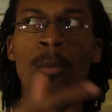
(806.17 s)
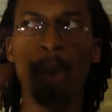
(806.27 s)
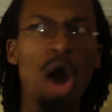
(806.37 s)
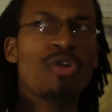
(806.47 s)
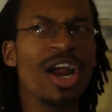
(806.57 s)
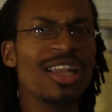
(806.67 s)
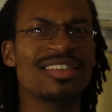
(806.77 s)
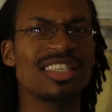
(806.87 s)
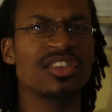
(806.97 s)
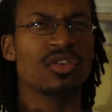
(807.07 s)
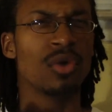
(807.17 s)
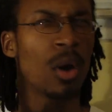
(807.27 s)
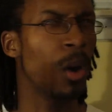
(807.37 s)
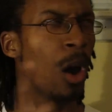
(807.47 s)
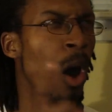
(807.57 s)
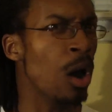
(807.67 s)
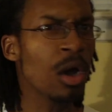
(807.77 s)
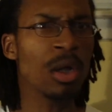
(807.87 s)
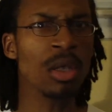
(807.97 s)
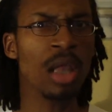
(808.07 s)
Bar-El is his
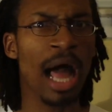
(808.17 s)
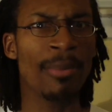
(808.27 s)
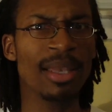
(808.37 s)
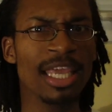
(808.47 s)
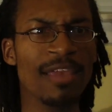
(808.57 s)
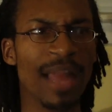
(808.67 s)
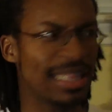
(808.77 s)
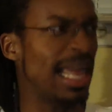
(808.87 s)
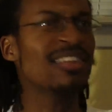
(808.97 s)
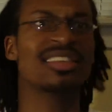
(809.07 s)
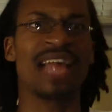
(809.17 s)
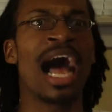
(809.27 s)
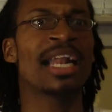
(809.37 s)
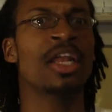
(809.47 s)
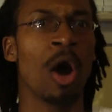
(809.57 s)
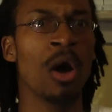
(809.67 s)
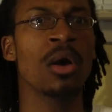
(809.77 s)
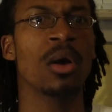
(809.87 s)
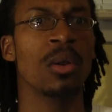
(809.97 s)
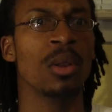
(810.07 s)
uncle, I believe, like that's his aunt and
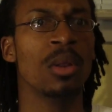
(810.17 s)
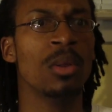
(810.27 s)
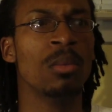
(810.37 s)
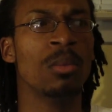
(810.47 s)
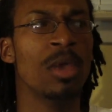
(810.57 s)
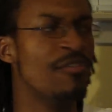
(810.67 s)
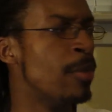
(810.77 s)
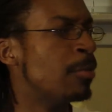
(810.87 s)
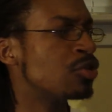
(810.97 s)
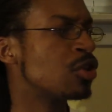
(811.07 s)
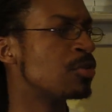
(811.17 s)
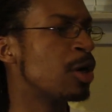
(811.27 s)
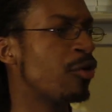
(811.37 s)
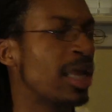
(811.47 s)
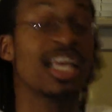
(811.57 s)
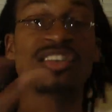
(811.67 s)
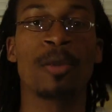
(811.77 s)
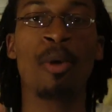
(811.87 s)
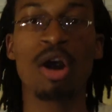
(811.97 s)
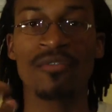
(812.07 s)
uncle. If memory serves me correctly, because
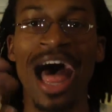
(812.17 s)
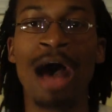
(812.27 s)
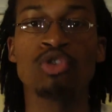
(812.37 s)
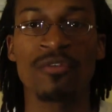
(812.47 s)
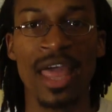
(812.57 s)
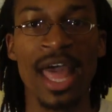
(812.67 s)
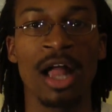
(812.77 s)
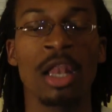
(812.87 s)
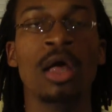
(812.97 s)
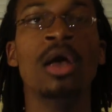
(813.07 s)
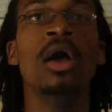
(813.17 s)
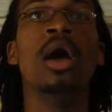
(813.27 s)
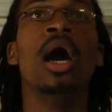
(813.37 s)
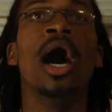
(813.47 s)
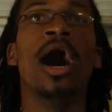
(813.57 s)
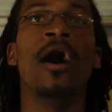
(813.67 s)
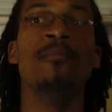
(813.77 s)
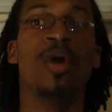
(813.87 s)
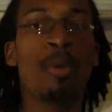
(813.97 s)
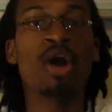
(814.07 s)
they're part of the House of El.
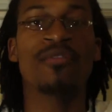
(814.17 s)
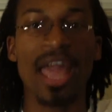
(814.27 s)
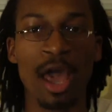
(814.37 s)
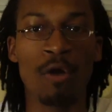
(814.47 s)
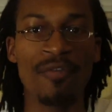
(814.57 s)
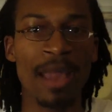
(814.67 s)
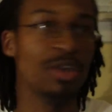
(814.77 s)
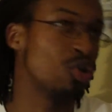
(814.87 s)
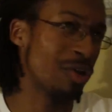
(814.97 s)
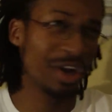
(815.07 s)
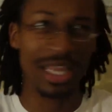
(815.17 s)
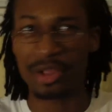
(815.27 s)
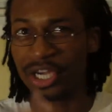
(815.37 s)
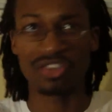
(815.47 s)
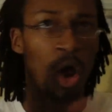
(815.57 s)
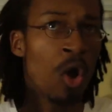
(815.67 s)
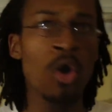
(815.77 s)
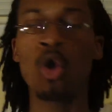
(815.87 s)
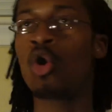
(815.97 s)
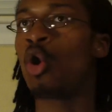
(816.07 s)
They're part of the El family. So they're either his
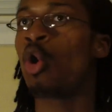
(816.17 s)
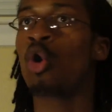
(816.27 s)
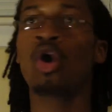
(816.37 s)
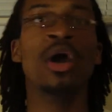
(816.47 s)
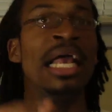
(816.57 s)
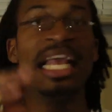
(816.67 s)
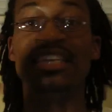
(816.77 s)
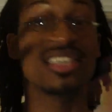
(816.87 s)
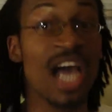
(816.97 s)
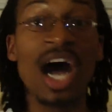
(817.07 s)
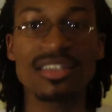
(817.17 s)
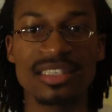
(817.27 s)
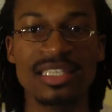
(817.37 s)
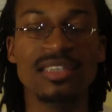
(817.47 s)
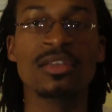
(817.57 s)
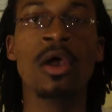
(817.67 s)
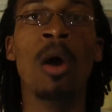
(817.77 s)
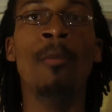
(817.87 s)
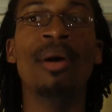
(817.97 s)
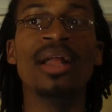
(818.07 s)
uncle or his cousins.
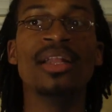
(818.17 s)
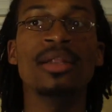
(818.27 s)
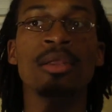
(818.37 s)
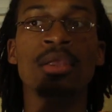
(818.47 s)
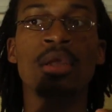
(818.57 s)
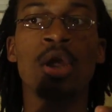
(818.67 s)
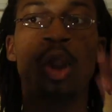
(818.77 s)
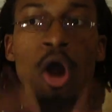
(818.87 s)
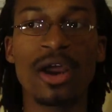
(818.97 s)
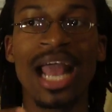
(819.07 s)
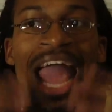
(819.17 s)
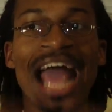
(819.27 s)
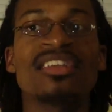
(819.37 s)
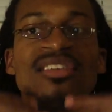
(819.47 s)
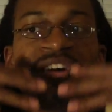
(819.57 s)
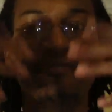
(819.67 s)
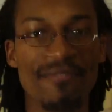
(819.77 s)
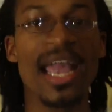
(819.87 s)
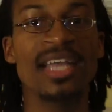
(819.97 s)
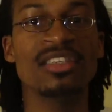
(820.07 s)
But Clark has to
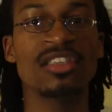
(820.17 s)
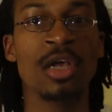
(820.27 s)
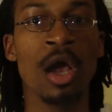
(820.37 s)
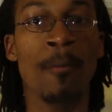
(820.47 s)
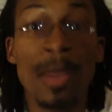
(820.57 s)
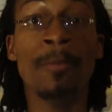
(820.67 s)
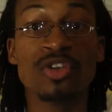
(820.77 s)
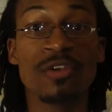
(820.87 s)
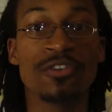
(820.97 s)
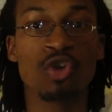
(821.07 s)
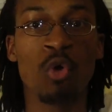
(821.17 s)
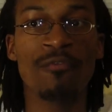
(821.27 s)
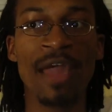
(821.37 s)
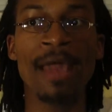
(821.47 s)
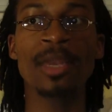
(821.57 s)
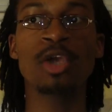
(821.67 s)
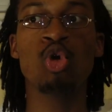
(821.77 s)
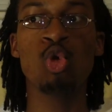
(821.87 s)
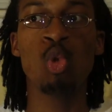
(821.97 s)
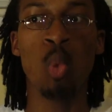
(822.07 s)
face members of his own family
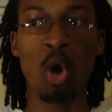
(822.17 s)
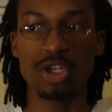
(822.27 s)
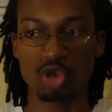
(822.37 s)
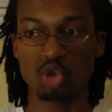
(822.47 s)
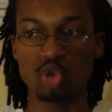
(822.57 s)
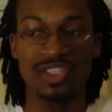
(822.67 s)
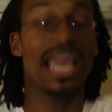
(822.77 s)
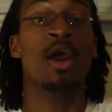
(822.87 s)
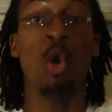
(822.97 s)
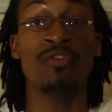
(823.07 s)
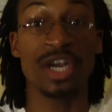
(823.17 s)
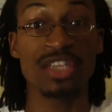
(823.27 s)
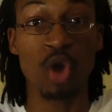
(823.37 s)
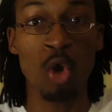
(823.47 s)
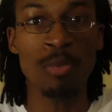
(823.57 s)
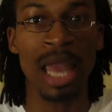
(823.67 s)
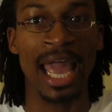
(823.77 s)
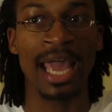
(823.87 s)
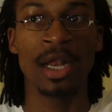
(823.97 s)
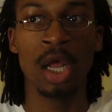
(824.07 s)
who want to take over his
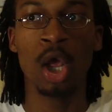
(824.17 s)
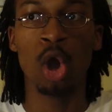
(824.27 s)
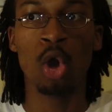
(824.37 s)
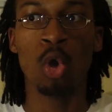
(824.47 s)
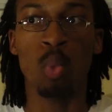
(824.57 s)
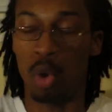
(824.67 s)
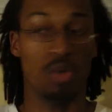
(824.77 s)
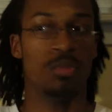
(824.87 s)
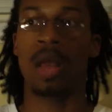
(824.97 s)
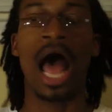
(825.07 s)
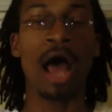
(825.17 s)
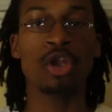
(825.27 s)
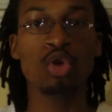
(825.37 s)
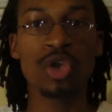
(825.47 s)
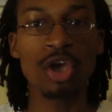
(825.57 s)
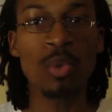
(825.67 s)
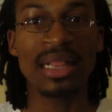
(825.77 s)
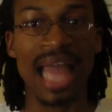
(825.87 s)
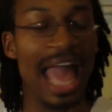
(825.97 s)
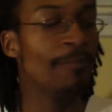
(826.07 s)
homeland. Well, how do you deal
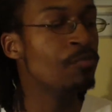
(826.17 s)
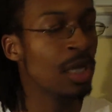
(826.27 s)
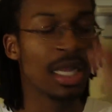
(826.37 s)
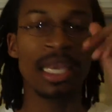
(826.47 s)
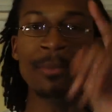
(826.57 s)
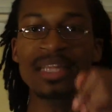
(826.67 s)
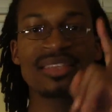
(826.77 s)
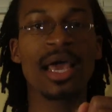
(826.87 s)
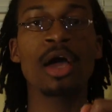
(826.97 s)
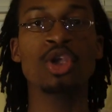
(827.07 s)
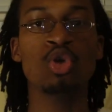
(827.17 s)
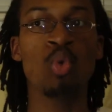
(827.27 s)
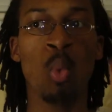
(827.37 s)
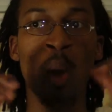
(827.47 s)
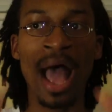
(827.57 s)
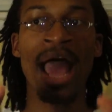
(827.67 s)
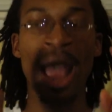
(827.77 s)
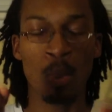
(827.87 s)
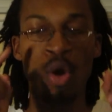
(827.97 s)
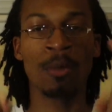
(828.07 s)
with that? Let me tell you why
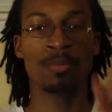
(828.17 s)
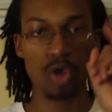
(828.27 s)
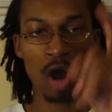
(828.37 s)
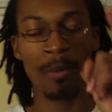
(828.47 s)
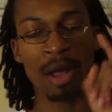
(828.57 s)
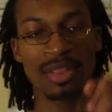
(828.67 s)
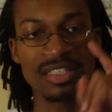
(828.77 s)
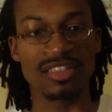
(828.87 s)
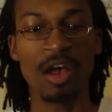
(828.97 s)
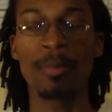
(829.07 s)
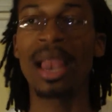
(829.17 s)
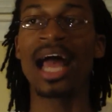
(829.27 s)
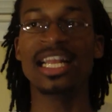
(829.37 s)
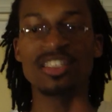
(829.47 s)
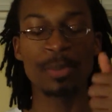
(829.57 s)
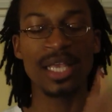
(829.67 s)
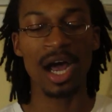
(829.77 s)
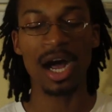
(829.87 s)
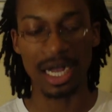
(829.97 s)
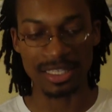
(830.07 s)
I want to talk about this subplot. It's
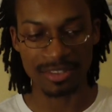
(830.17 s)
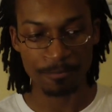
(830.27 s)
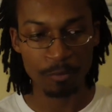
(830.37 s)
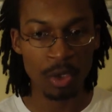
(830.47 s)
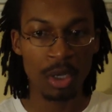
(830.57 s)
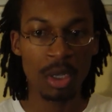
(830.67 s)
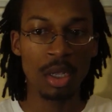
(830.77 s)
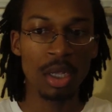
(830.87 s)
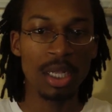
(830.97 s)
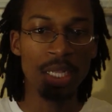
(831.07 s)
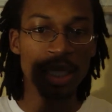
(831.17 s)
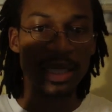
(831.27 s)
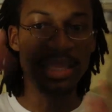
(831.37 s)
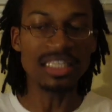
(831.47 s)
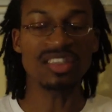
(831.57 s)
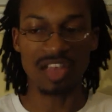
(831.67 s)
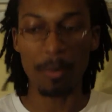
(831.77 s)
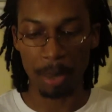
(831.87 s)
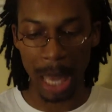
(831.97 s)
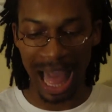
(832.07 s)
because this
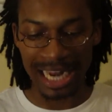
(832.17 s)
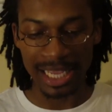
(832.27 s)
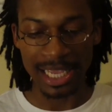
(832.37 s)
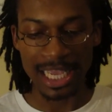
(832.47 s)
subplot